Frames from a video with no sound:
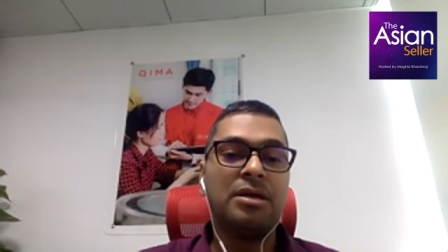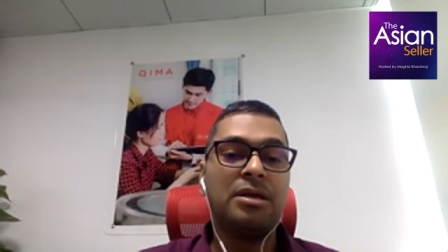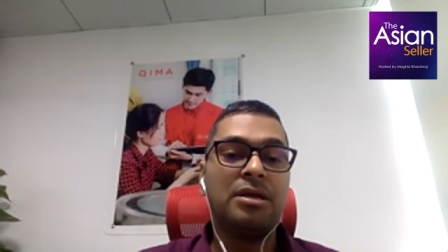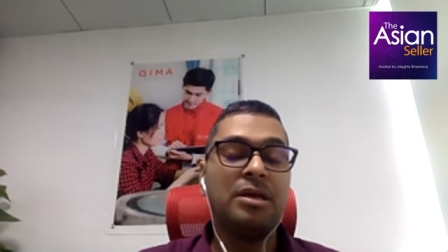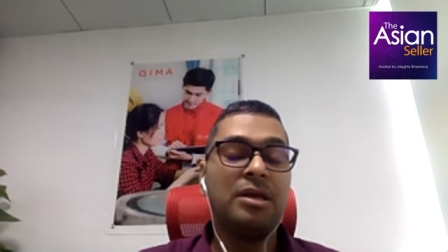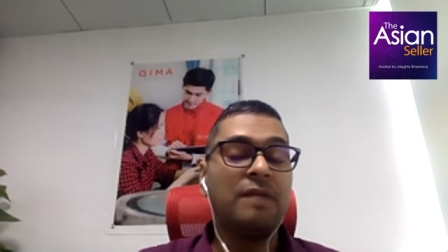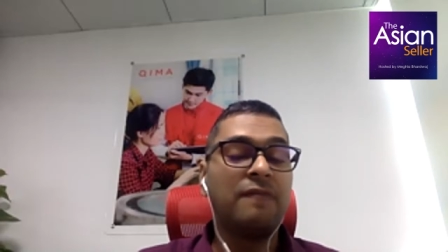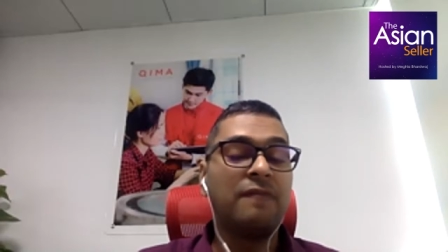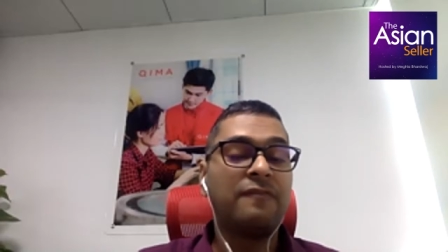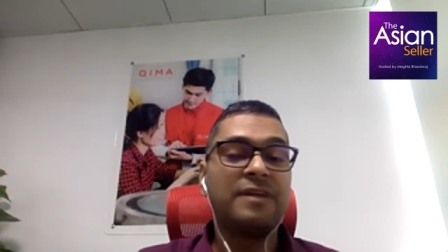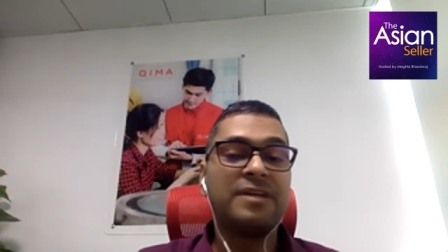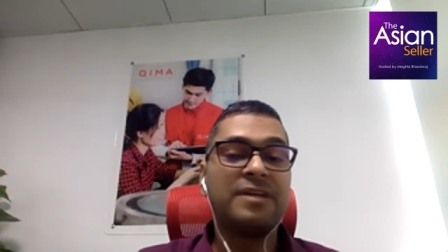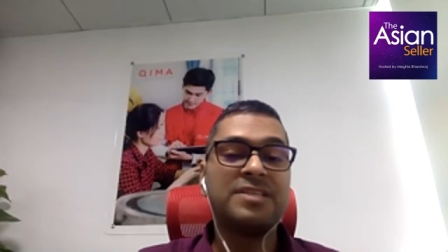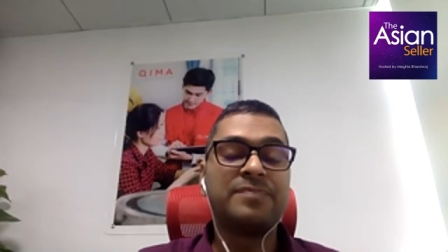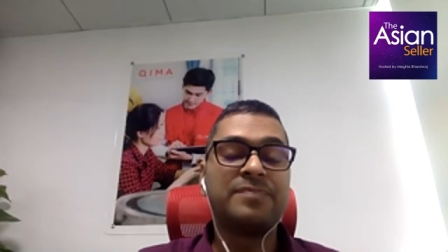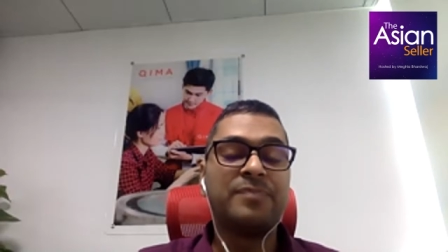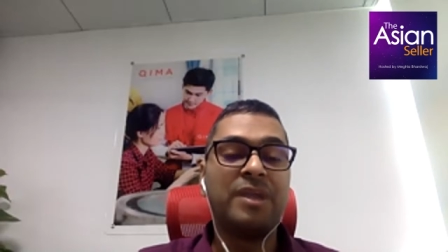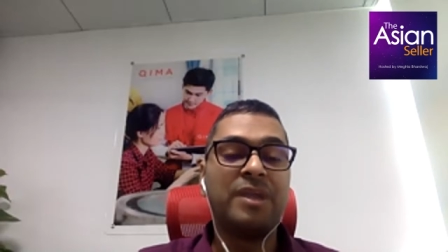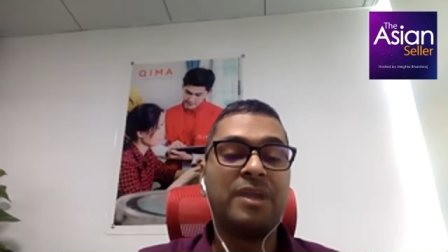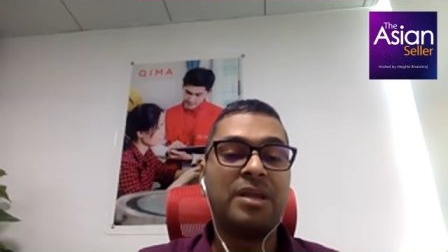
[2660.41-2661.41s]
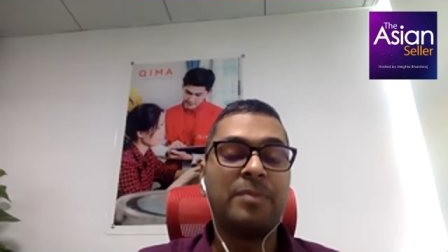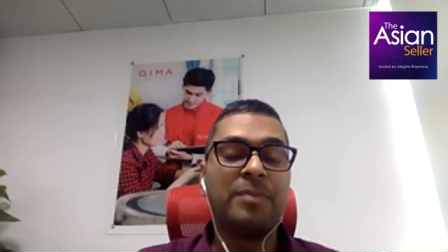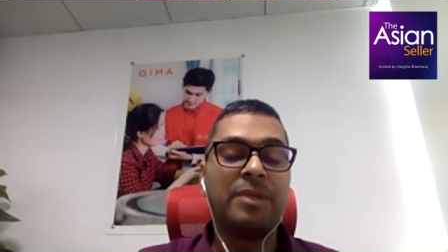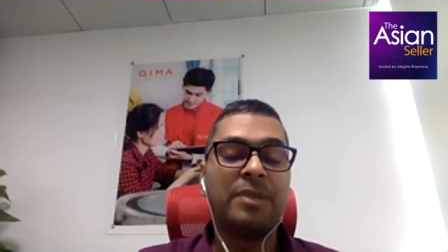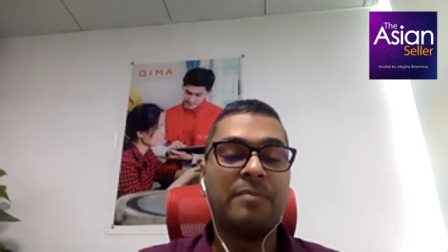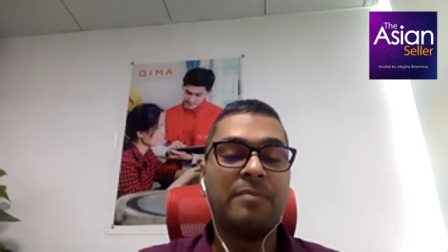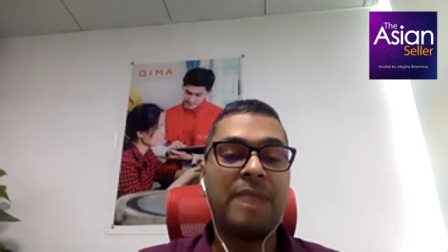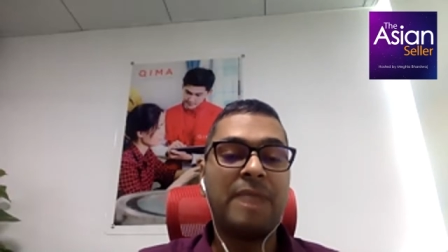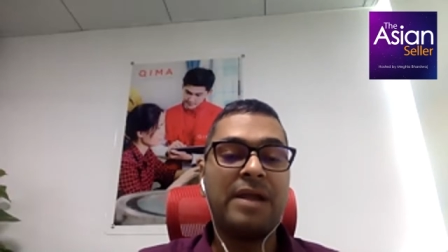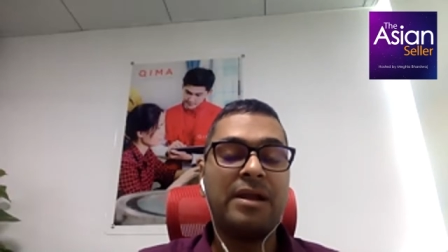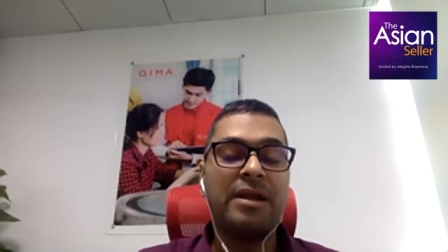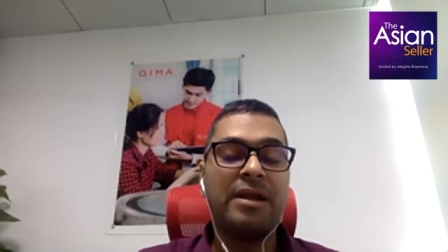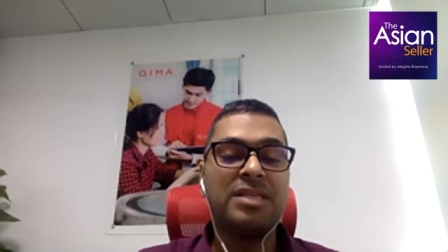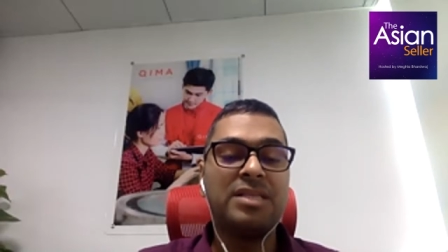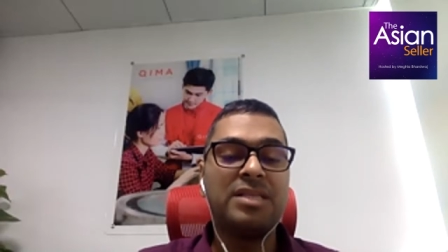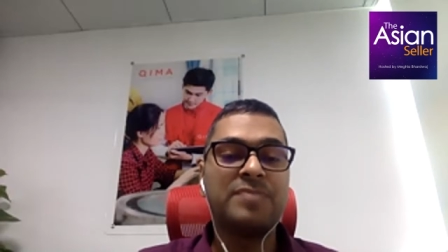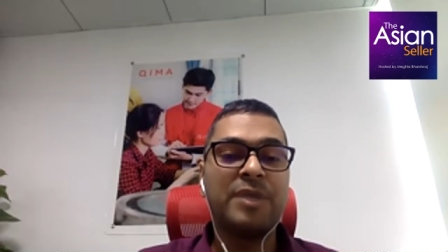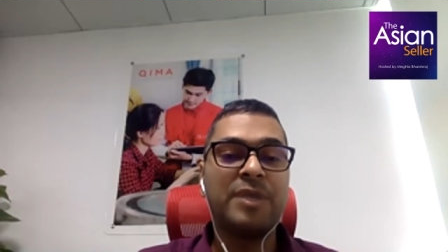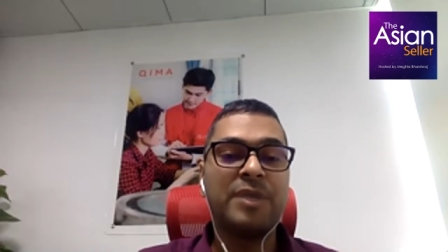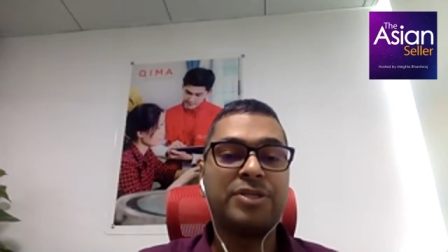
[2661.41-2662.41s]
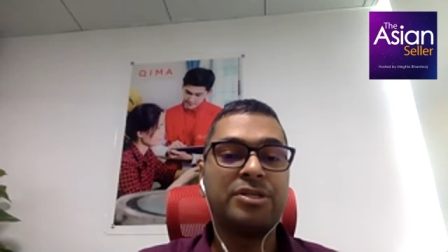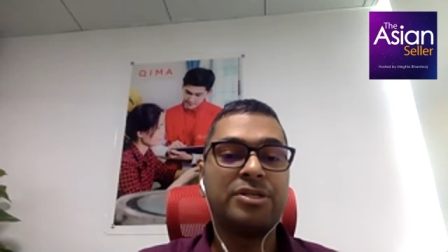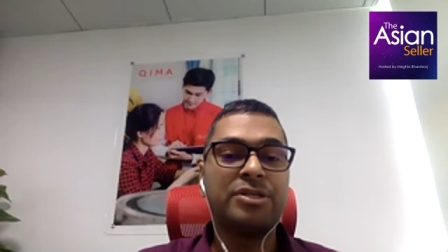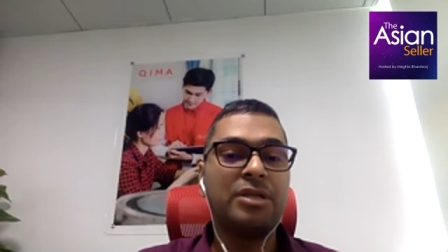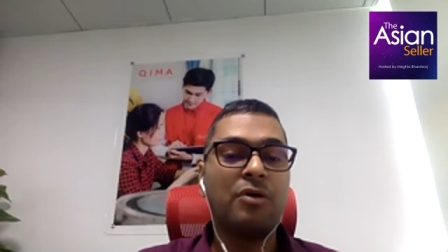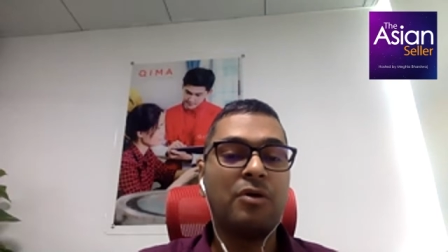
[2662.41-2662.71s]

If it is multiple man day inspection,